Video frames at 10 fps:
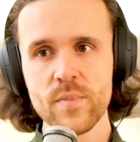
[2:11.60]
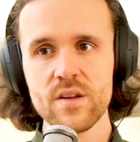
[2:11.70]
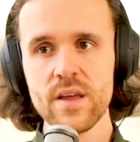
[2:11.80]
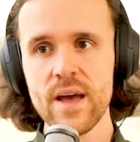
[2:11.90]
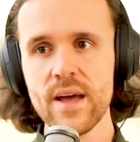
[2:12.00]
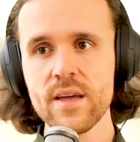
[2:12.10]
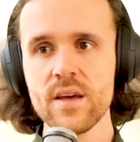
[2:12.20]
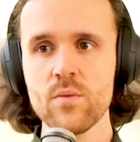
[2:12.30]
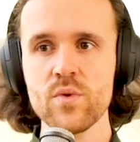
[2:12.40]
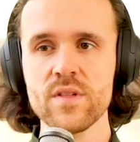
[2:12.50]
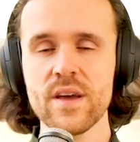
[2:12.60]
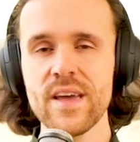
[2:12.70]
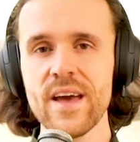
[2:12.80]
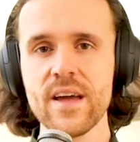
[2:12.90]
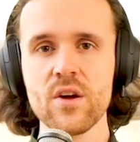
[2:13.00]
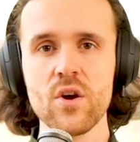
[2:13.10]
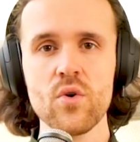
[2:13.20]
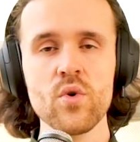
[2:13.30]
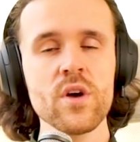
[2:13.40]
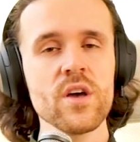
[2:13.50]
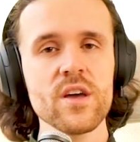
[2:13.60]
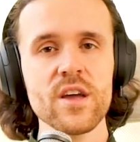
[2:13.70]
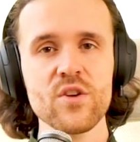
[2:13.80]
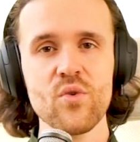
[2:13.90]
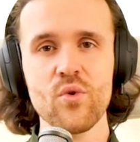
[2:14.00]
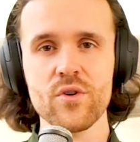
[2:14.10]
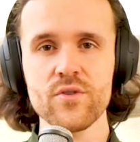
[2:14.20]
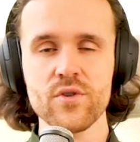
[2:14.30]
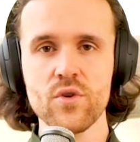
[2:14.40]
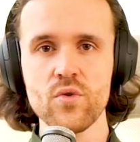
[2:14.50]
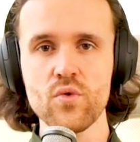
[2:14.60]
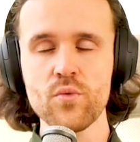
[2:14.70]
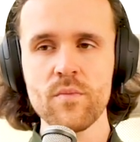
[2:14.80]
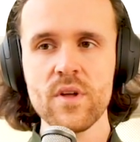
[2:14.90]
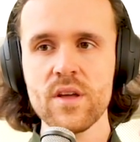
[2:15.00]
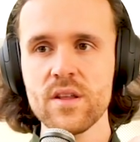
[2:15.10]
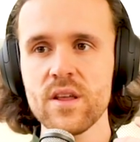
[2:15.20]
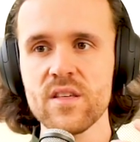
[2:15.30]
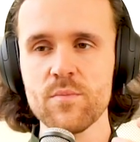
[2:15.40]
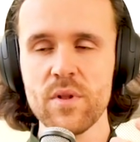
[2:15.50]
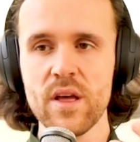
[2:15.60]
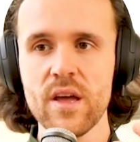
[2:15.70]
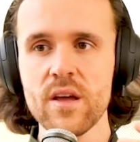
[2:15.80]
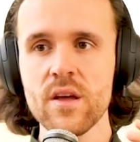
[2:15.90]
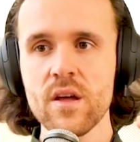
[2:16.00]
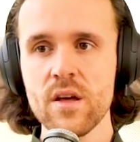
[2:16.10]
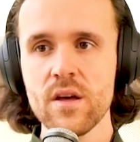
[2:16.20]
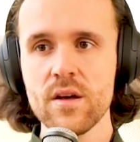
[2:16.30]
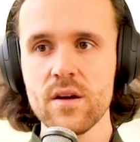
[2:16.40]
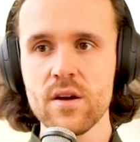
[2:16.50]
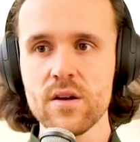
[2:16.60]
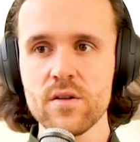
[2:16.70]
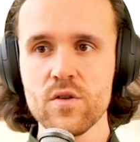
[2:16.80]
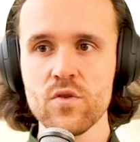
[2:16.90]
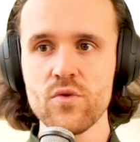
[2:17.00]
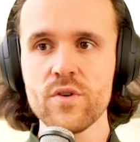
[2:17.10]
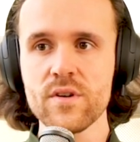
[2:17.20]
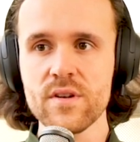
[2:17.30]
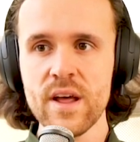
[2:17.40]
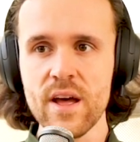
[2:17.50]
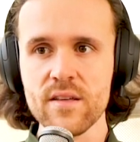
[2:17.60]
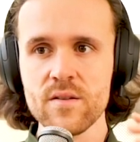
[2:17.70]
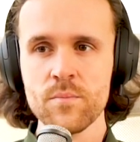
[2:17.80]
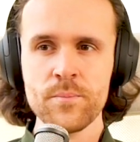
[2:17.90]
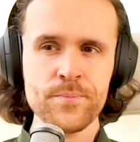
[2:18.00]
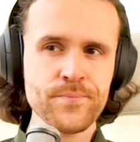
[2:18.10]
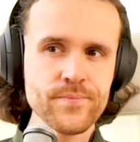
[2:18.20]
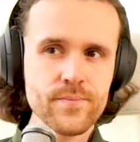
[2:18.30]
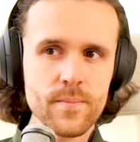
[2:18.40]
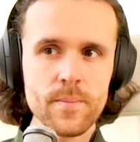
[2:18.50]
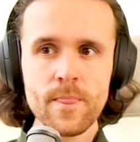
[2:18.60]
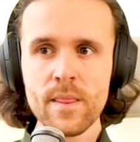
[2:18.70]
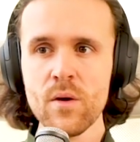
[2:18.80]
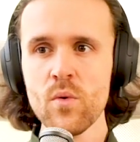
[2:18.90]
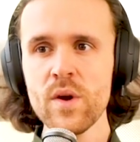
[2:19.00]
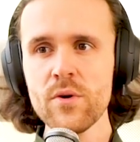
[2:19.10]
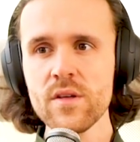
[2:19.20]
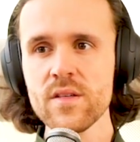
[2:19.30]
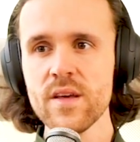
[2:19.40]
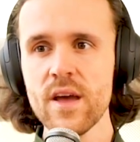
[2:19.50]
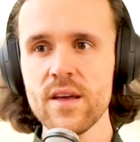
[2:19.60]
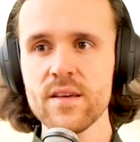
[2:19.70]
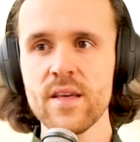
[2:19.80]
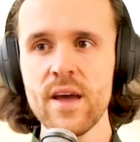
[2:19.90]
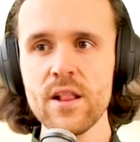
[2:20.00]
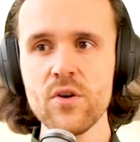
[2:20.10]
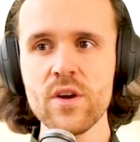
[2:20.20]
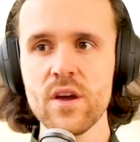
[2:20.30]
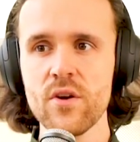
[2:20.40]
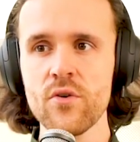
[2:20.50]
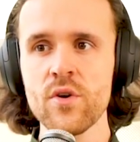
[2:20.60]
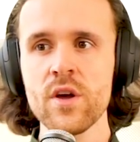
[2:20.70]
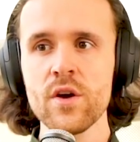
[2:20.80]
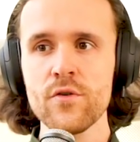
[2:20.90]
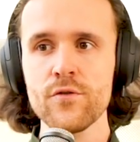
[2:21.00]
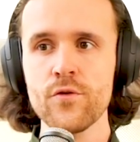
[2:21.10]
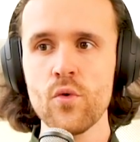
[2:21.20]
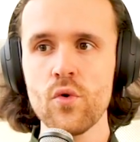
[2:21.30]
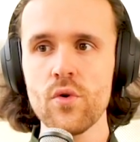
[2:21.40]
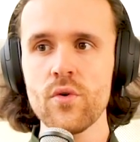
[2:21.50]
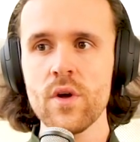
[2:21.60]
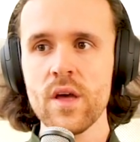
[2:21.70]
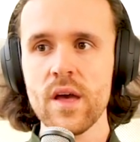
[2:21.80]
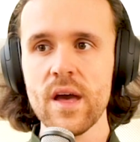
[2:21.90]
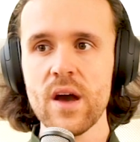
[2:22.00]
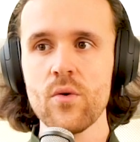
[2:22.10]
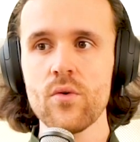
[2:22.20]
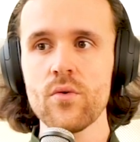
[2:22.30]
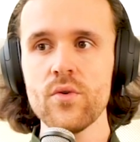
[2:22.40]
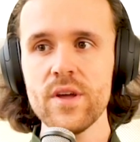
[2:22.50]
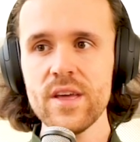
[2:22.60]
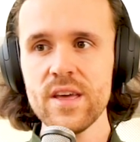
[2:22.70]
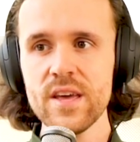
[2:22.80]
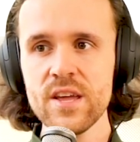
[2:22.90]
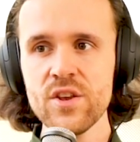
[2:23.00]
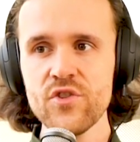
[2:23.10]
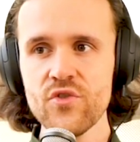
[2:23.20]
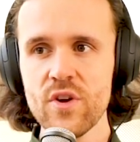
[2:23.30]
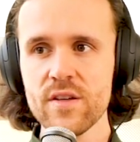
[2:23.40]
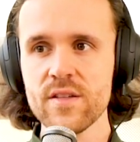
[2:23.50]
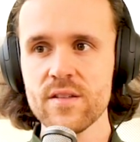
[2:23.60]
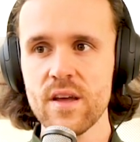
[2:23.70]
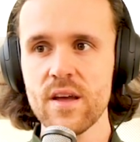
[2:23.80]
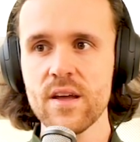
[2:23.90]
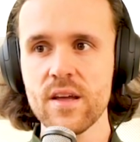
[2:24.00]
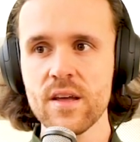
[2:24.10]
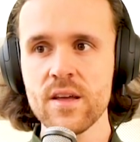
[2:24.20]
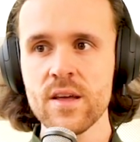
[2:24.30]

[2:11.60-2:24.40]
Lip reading: tag and we say echo in order to display a certain text. And what we want to say is, hey, look here for our interesting